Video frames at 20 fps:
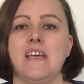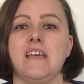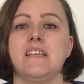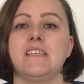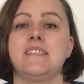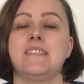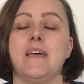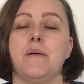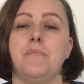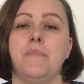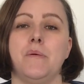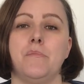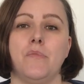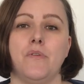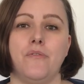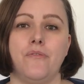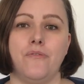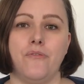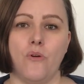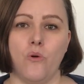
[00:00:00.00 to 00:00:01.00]
Step number
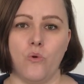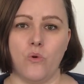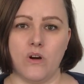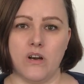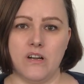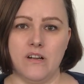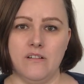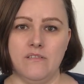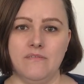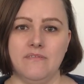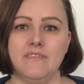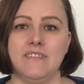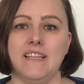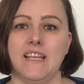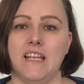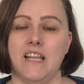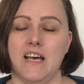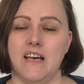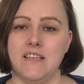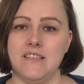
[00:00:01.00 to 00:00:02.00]
four, the
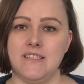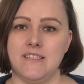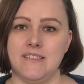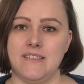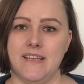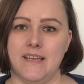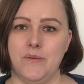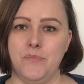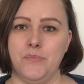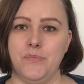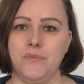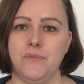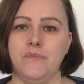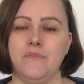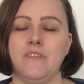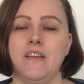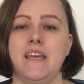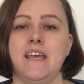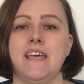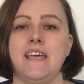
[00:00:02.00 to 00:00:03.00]
last step,
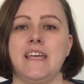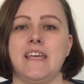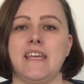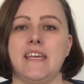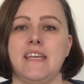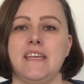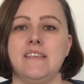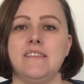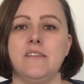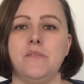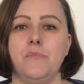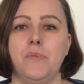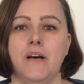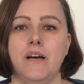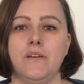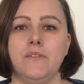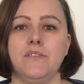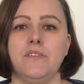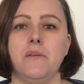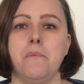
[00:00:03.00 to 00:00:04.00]
is
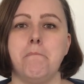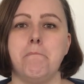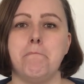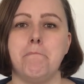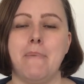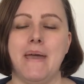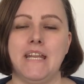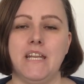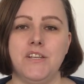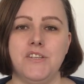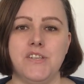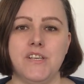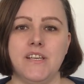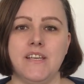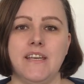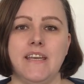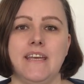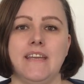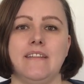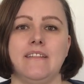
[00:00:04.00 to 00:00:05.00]
about
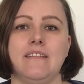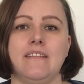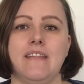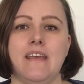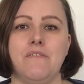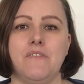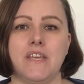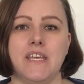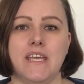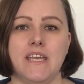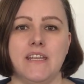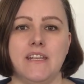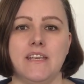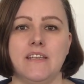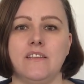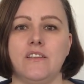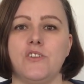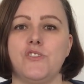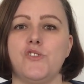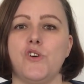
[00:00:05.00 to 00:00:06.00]
managing and
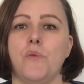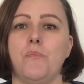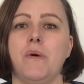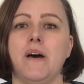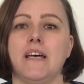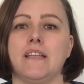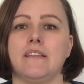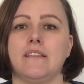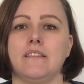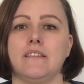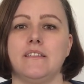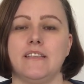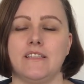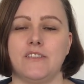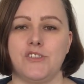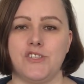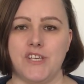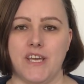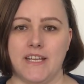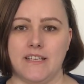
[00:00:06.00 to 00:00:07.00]
navigating the job
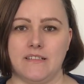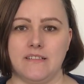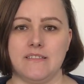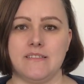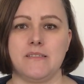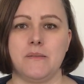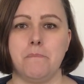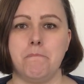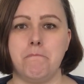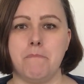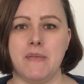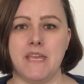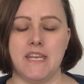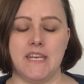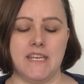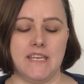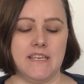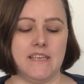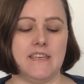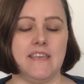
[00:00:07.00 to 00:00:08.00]
hunting channels,
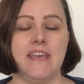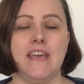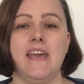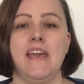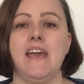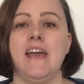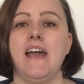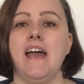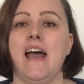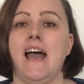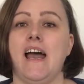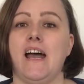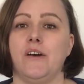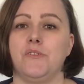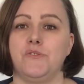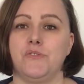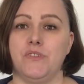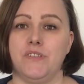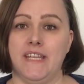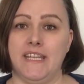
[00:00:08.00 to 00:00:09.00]
meaning
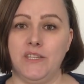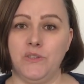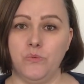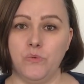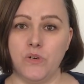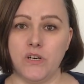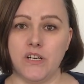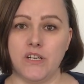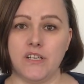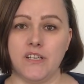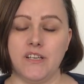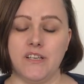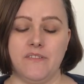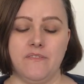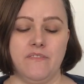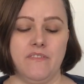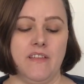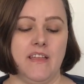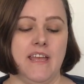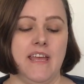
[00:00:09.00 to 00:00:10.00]
how to network,
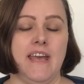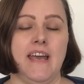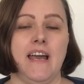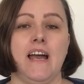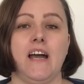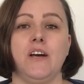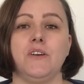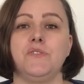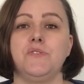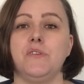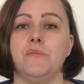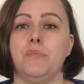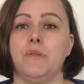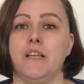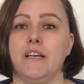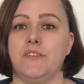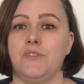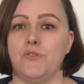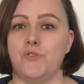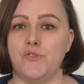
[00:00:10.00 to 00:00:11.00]
how to
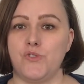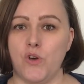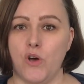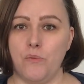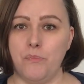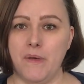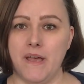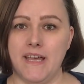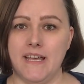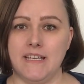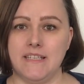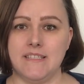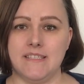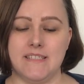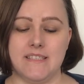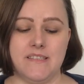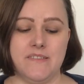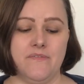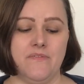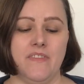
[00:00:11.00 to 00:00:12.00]
apply to job
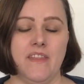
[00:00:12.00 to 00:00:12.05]
ads,